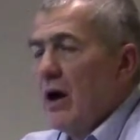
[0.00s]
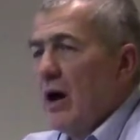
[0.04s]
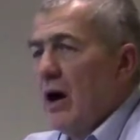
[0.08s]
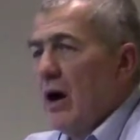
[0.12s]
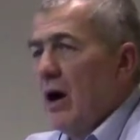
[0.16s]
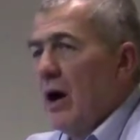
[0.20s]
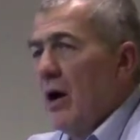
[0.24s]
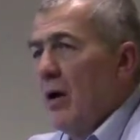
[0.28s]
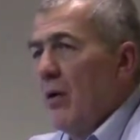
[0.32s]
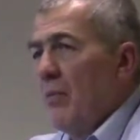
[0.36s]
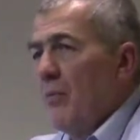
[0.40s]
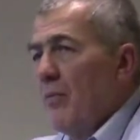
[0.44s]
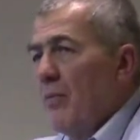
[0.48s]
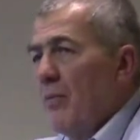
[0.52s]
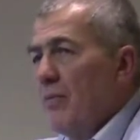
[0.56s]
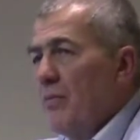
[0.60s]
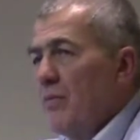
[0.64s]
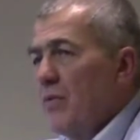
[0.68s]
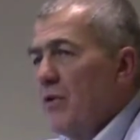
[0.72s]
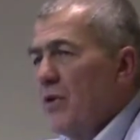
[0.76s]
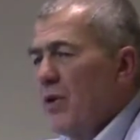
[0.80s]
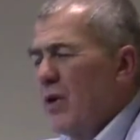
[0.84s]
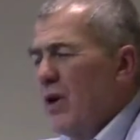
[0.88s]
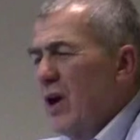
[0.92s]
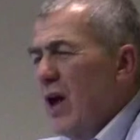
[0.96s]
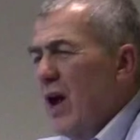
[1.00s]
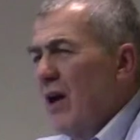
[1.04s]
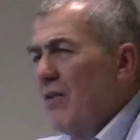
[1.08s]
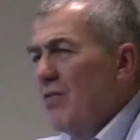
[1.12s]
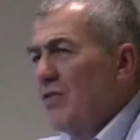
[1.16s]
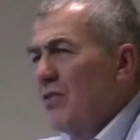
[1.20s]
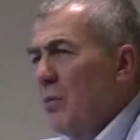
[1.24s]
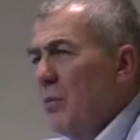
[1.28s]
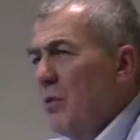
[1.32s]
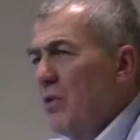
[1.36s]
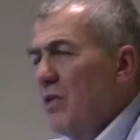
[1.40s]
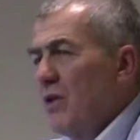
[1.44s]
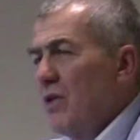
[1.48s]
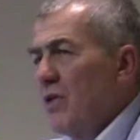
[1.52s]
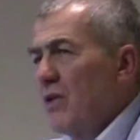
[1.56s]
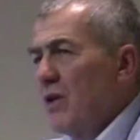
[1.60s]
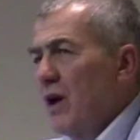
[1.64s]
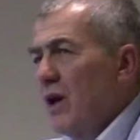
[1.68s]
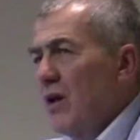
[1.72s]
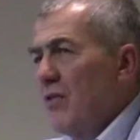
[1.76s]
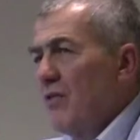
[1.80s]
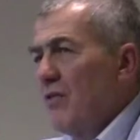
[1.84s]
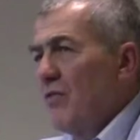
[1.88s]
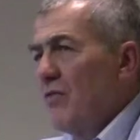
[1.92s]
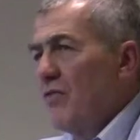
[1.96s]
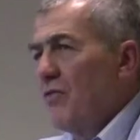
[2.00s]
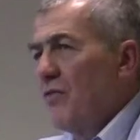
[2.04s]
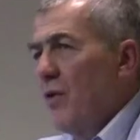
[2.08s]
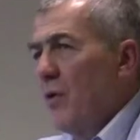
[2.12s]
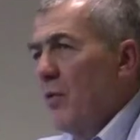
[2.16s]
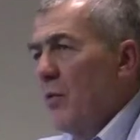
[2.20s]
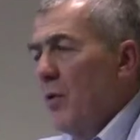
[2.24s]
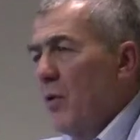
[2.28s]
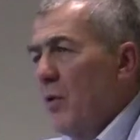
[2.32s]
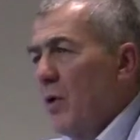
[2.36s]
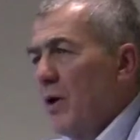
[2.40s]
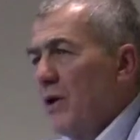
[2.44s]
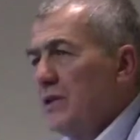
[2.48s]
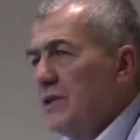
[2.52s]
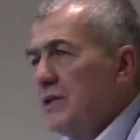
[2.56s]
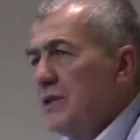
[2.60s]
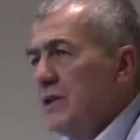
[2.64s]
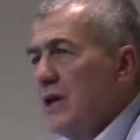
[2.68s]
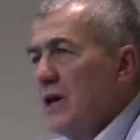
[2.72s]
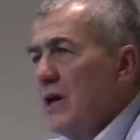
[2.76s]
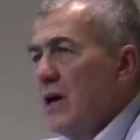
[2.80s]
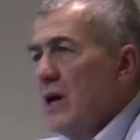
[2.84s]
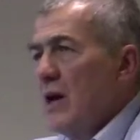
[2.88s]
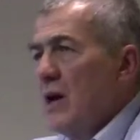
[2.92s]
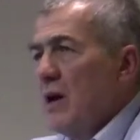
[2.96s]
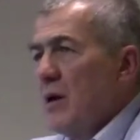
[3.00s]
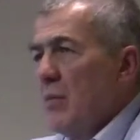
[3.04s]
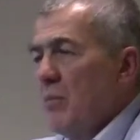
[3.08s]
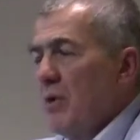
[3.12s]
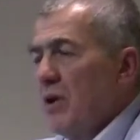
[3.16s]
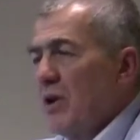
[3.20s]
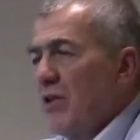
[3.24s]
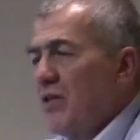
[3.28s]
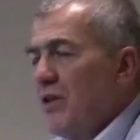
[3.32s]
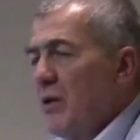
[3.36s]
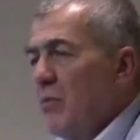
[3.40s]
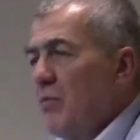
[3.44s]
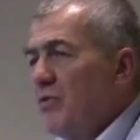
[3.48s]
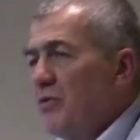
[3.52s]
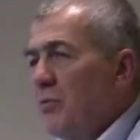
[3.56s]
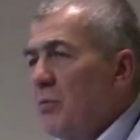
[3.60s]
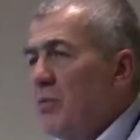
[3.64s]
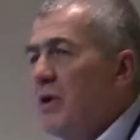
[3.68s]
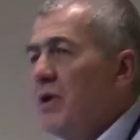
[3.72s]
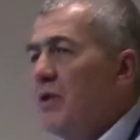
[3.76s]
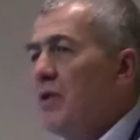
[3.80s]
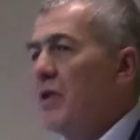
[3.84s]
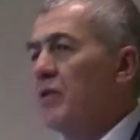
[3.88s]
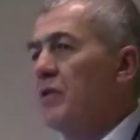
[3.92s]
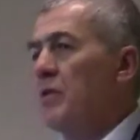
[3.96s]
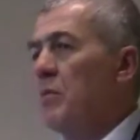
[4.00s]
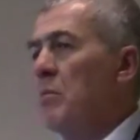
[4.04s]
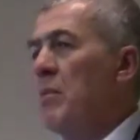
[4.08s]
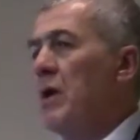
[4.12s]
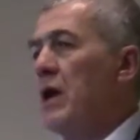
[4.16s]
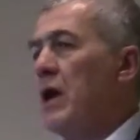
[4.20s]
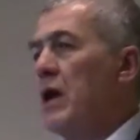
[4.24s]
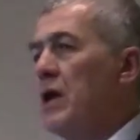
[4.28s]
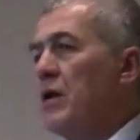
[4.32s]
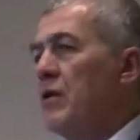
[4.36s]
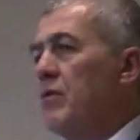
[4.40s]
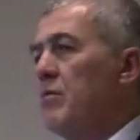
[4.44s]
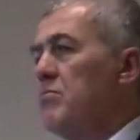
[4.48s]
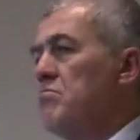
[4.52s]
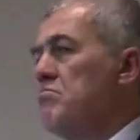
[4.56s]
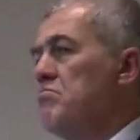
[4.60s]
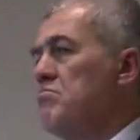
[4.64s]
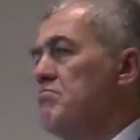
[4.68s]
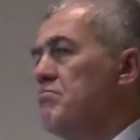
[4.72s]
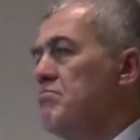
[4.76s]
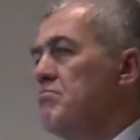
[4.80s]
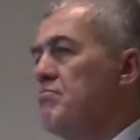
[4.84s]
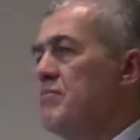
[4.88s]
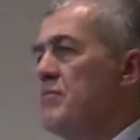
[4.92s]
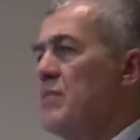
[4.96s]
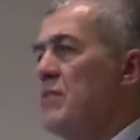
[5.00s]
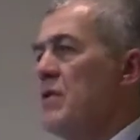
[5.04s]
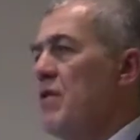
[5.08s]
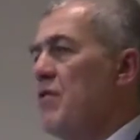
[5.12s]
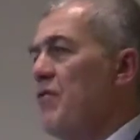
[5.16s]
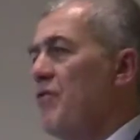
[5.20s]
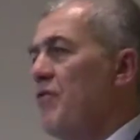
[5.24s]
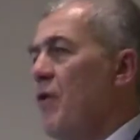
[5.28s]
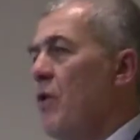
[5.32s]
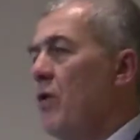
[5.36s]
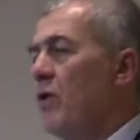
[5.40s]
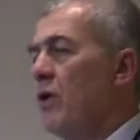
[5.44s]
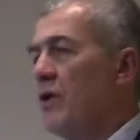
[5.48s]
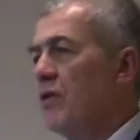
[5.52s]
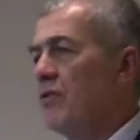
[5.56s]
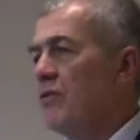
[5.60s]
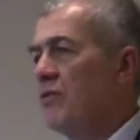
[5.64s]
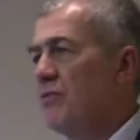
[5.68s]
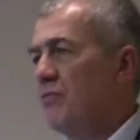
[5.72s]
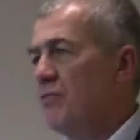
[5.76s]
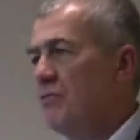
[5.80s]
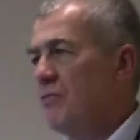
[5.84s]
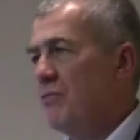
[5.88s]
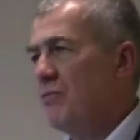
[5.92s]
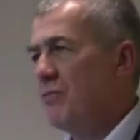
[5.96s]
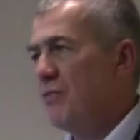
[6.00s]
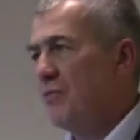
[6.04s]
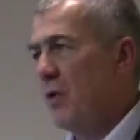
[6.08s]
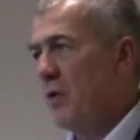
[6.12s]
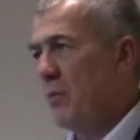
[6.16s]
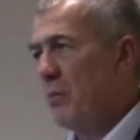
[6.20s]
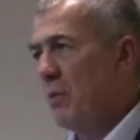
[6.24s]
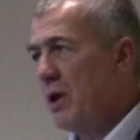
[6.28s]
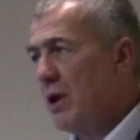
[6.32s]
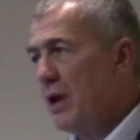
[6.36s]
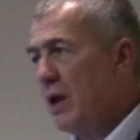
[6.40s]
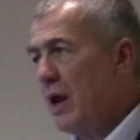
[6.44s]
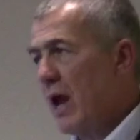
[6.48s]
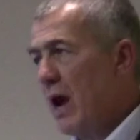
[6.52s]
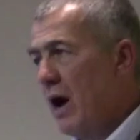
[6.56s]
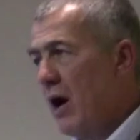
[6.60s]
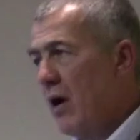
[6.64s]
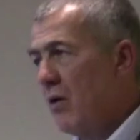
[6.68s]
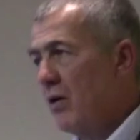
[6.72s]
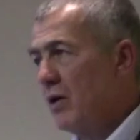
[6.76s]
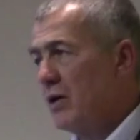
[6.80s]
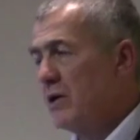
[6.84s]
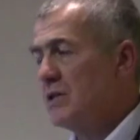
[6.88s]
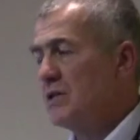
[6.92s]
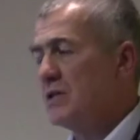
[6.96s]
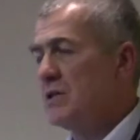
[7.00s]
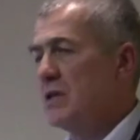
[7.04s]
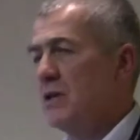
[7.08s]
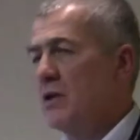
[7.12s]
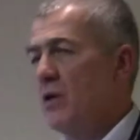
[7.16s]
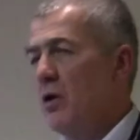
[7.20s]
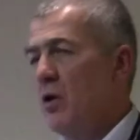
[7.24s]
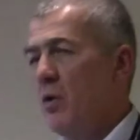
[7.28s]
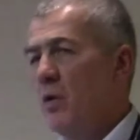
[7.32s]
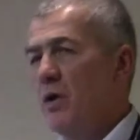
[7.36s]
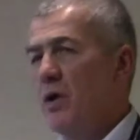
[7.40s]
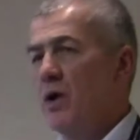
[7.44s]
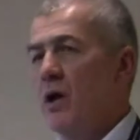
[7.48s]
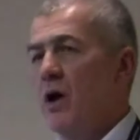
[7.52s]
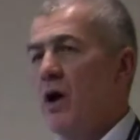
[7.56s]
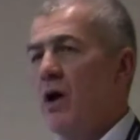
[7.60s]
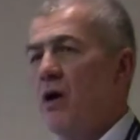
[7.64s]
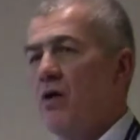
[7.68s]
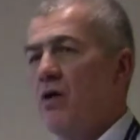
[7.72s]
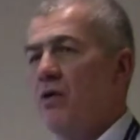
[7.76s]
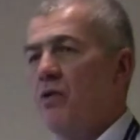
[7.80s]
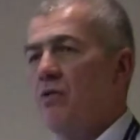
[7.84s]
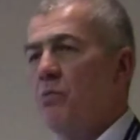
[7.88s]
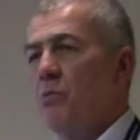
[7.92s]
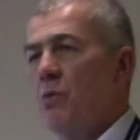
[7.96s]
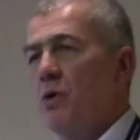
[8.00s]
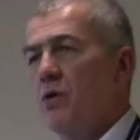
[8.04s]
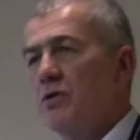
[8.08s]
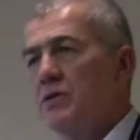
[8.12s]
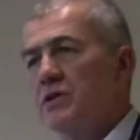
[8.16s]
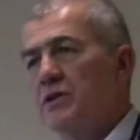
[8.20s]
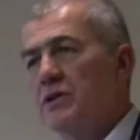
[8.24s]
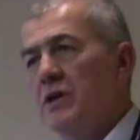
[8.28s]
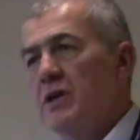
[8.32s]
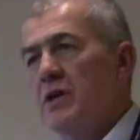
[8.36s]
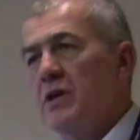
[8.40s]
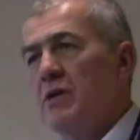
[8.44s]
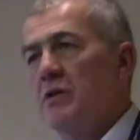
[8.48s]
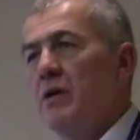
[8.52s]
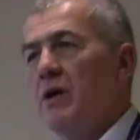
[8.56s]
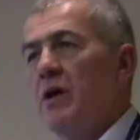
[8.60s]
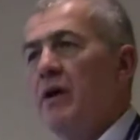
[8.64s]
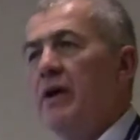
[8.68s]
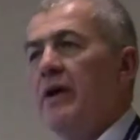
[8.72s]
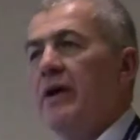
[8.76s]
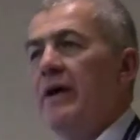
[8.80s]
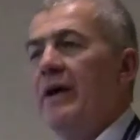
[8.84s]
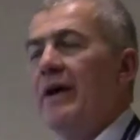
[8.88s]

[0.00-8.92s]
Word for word: Um, so you have some of these kind of informal ones, but it seems to me that the main focus for me now is that OER is mostly